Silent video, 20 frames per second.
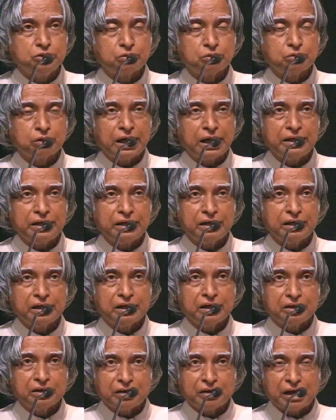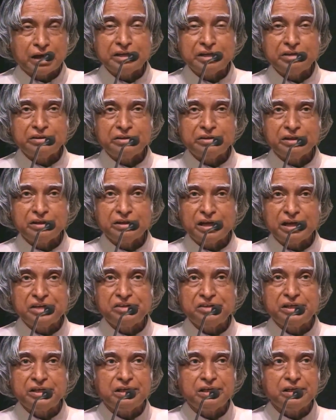July
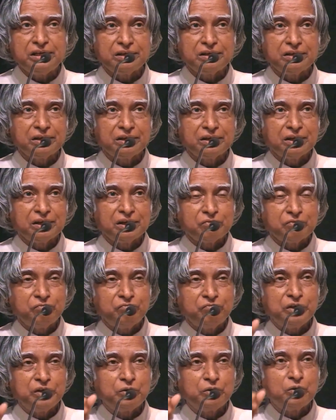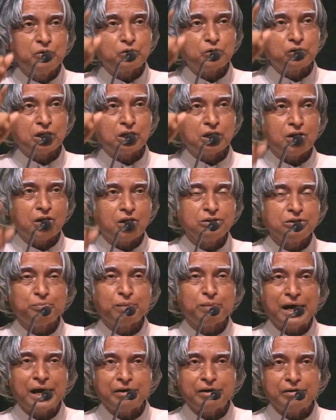1980, we go to the launch
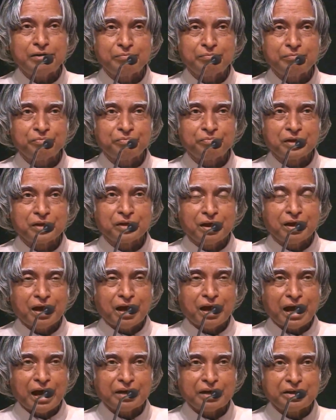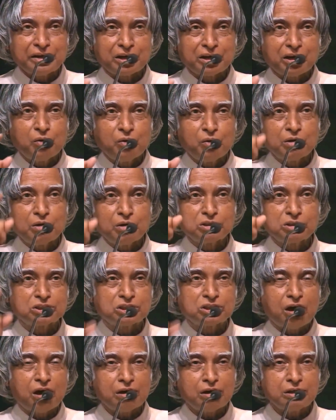pad and the countdown
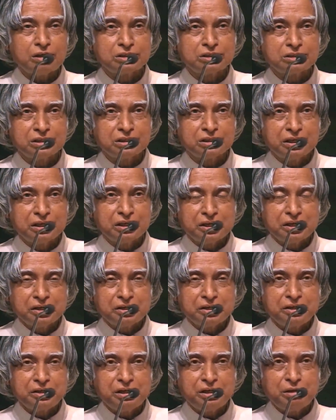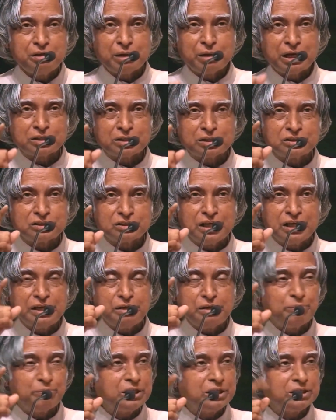starts. T minus
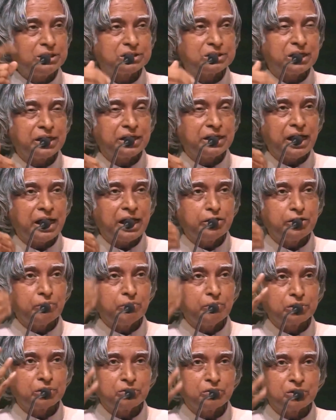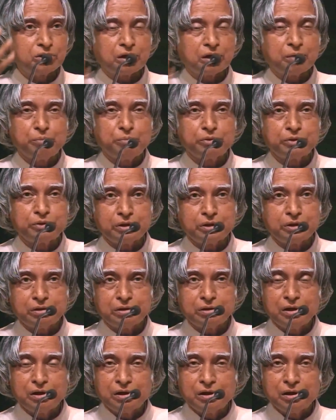8 minutes, I hand over to the
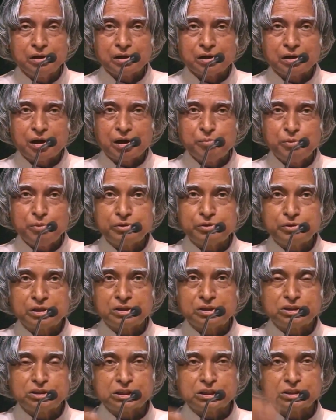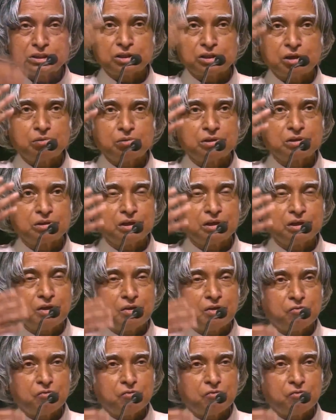computer. Computer checks out.